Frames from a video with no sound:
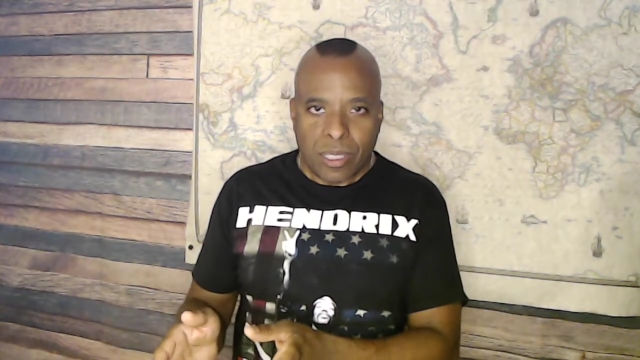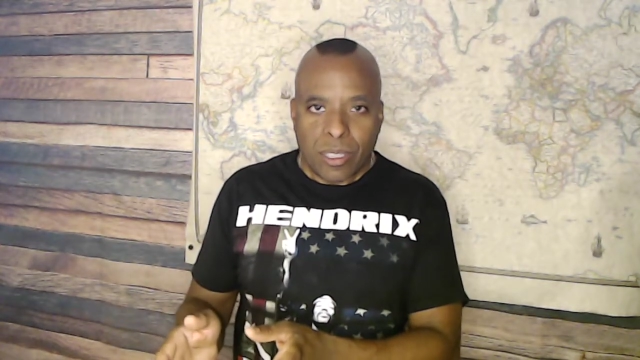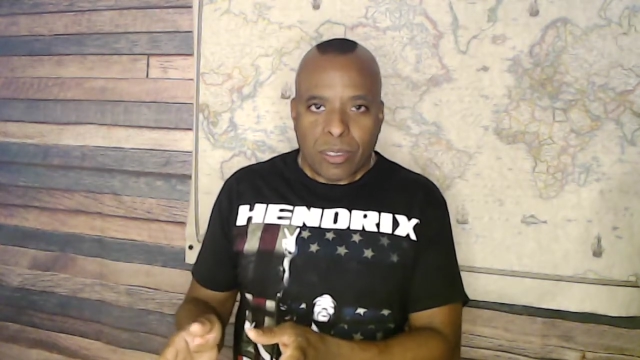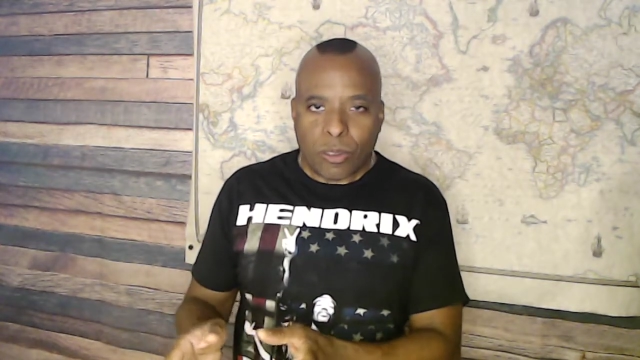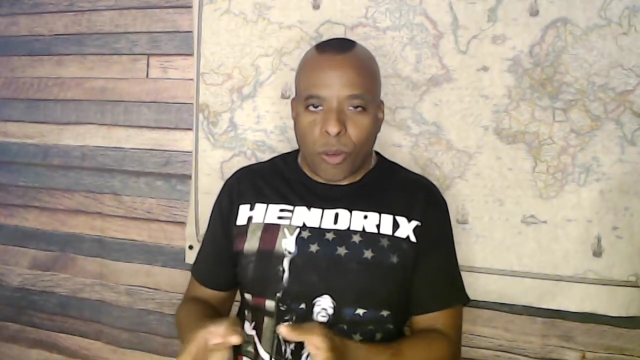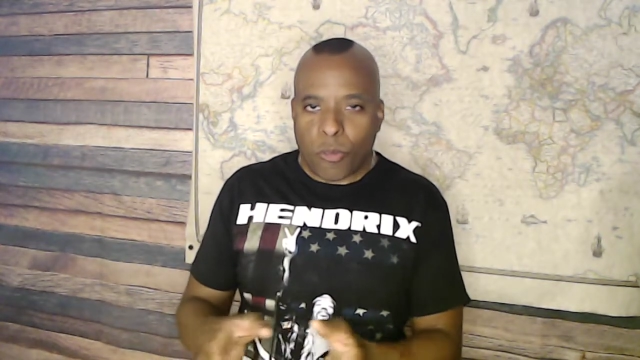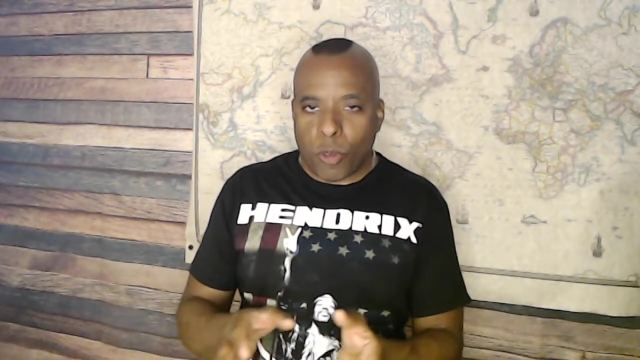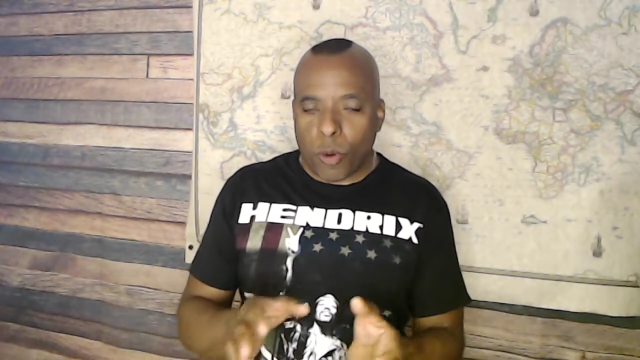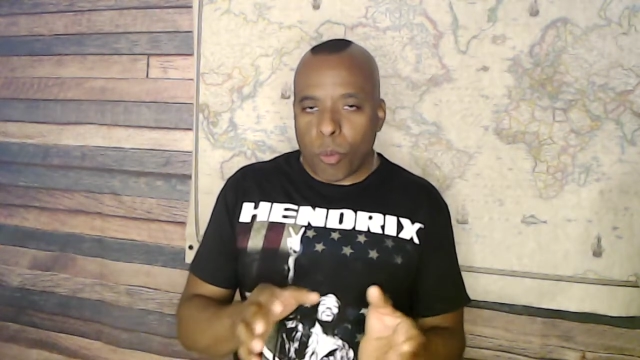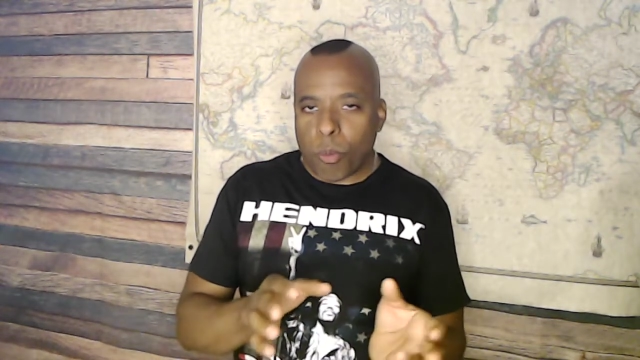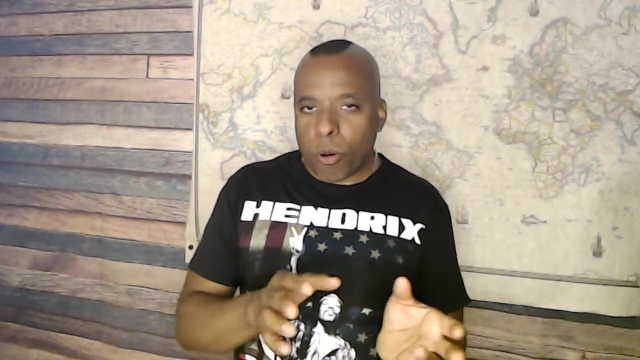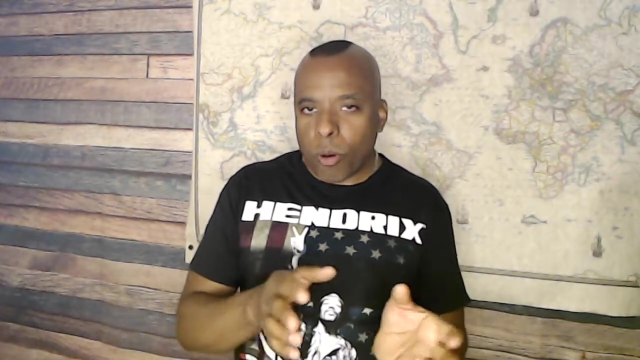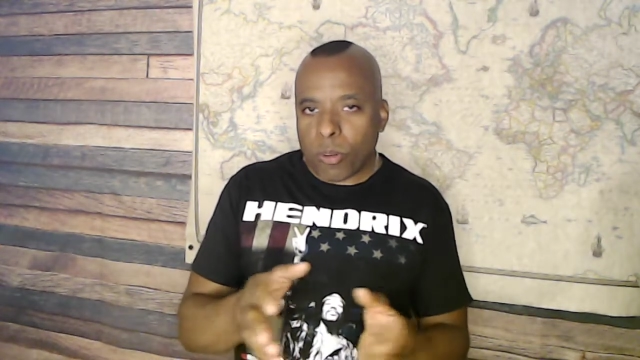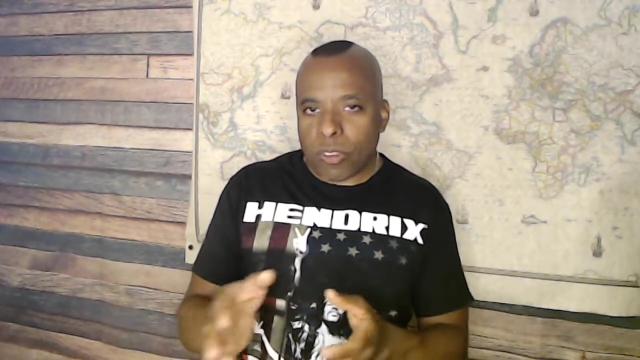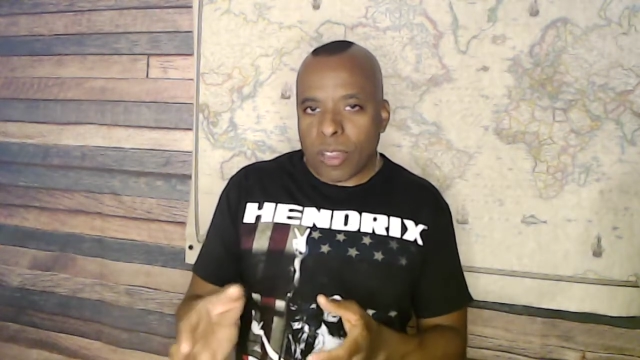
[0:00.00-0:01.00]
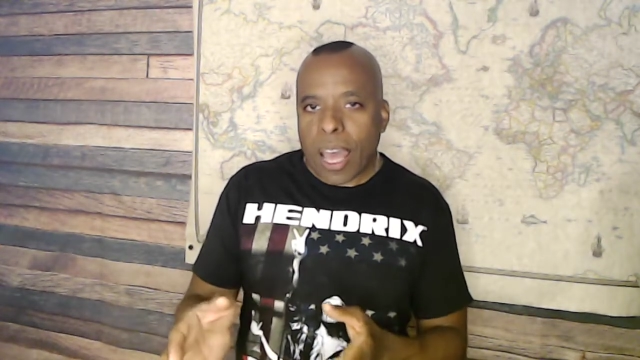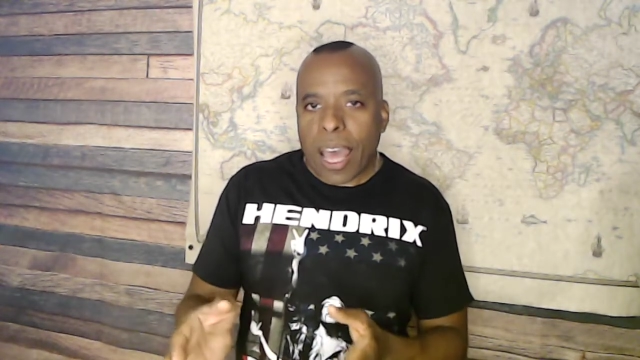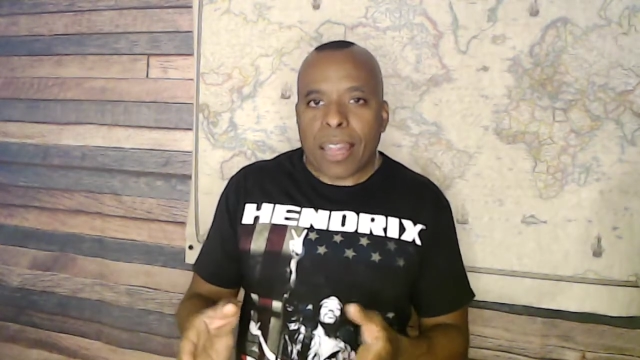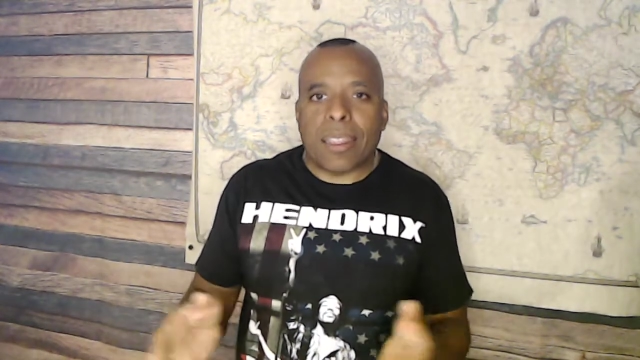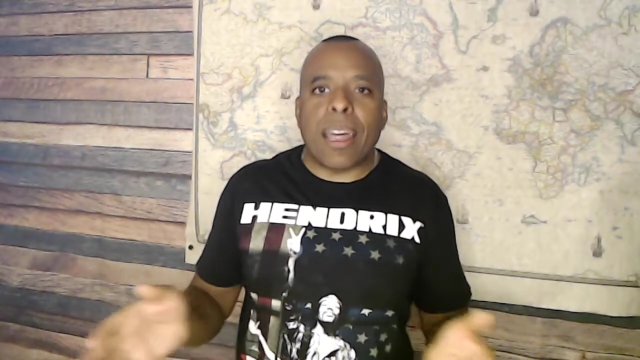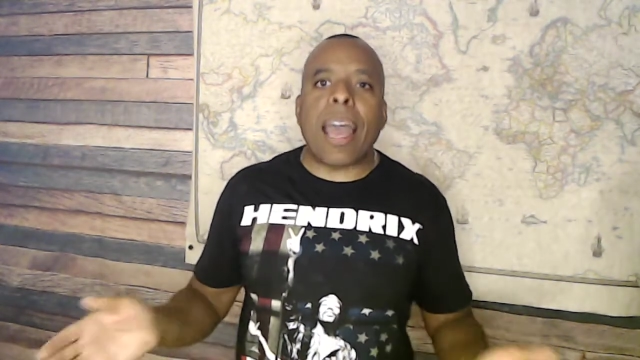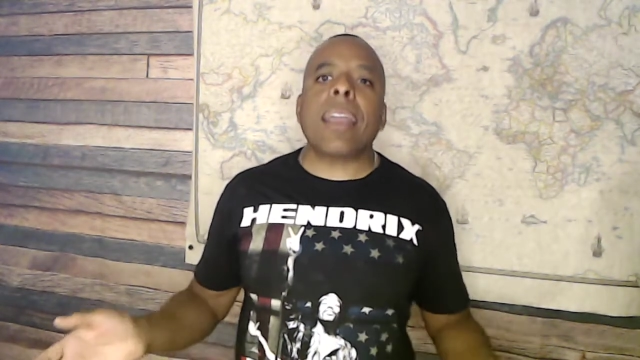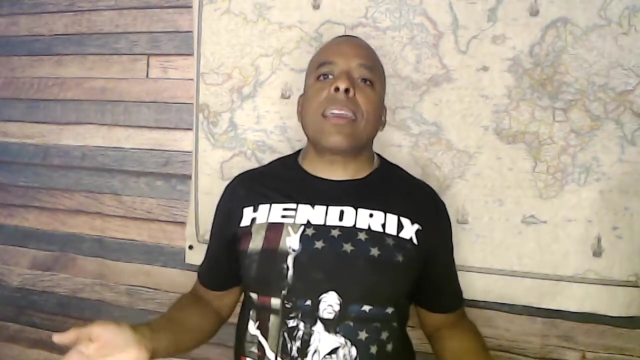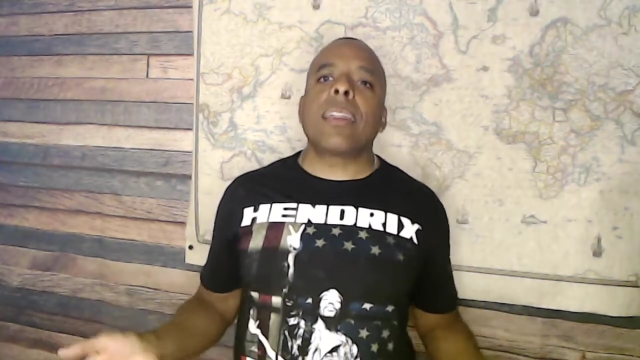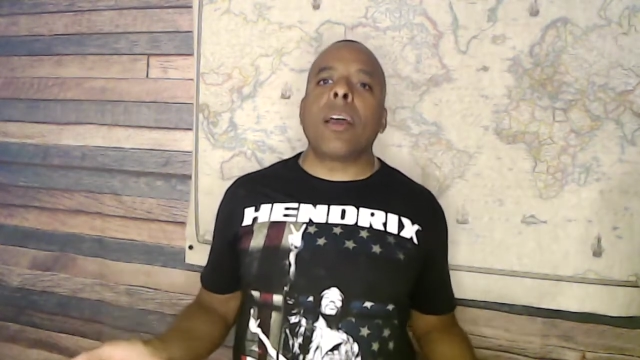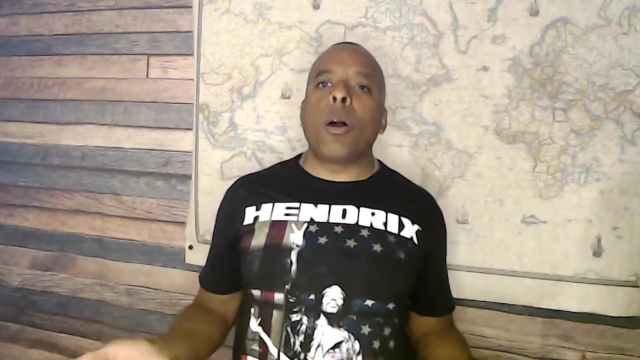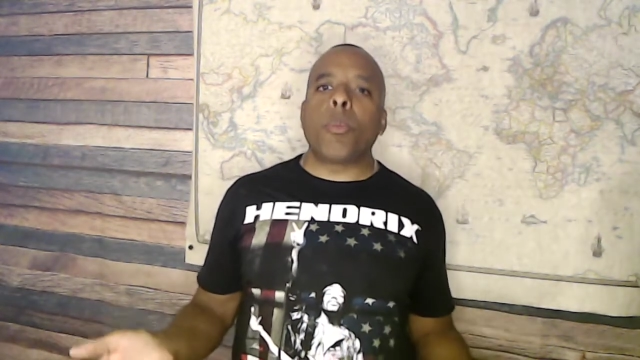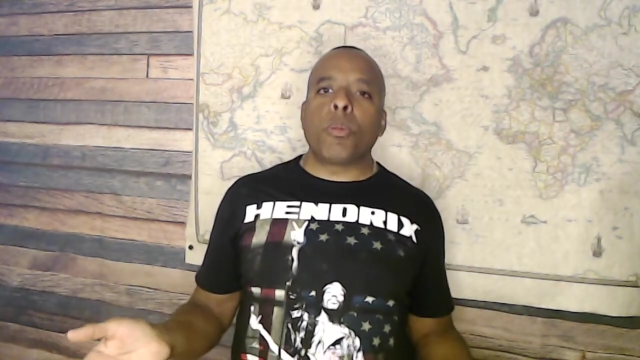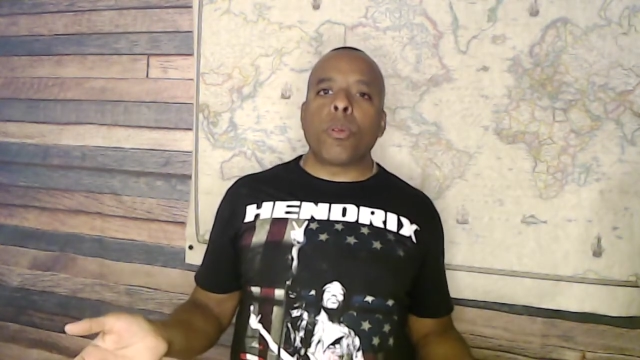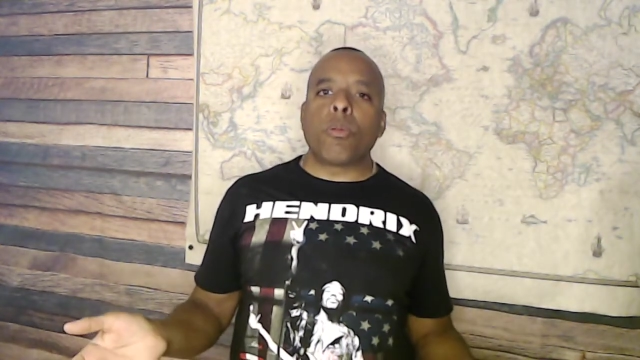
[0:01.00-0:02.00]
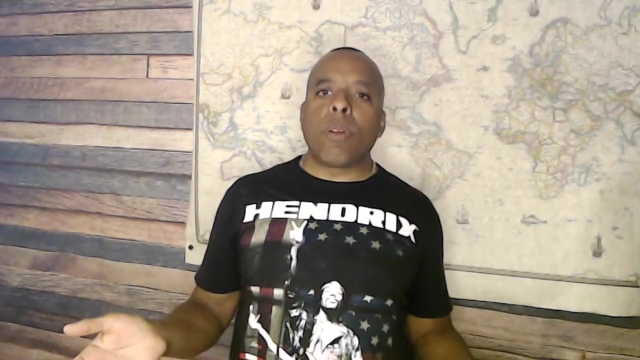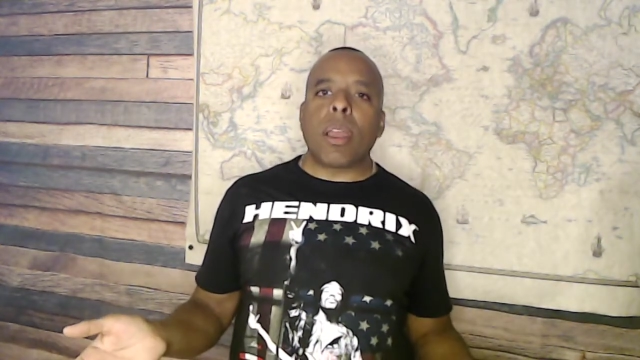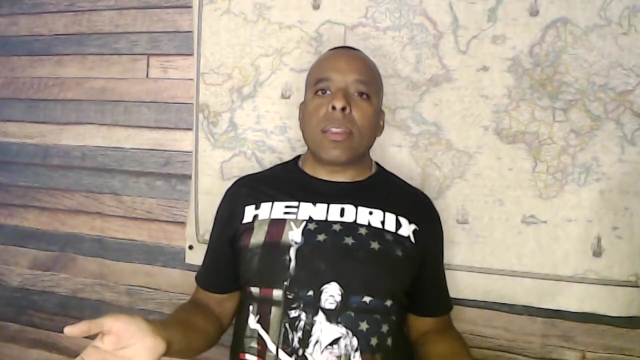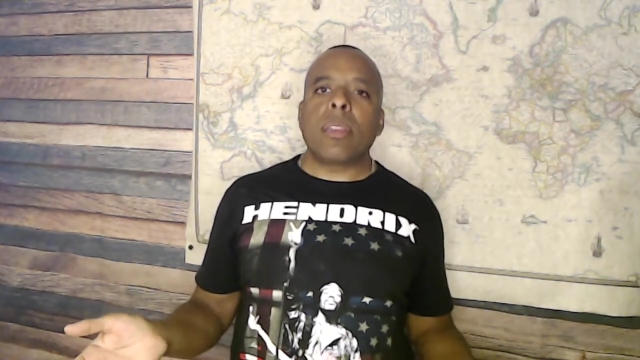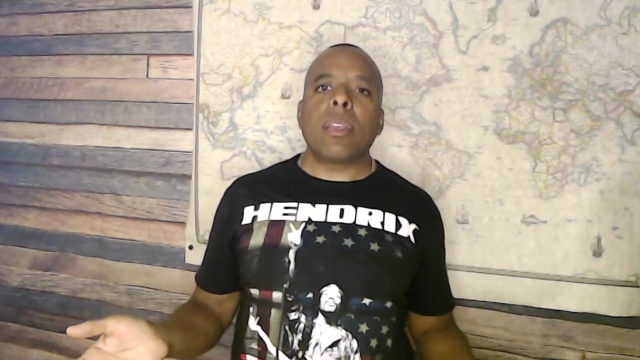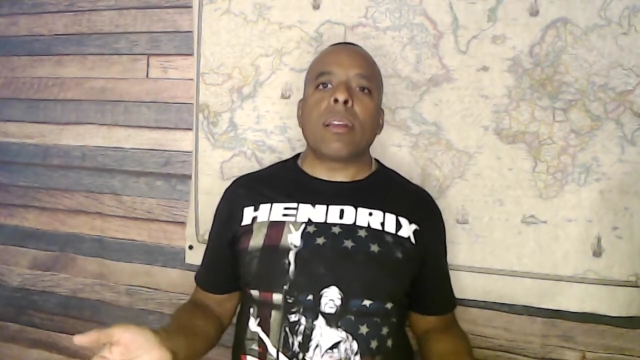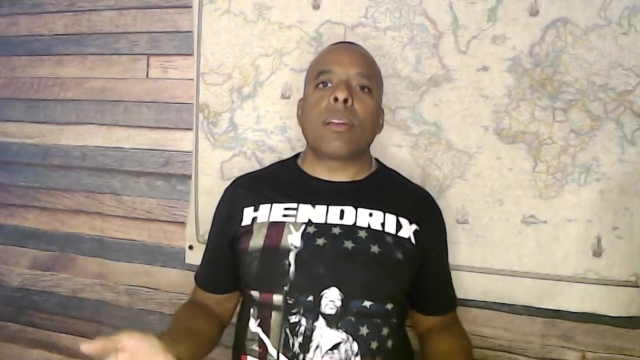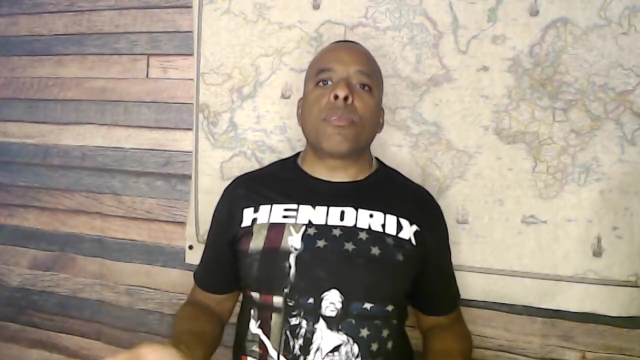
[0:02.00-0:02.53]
So if you approach that, that can help you right there.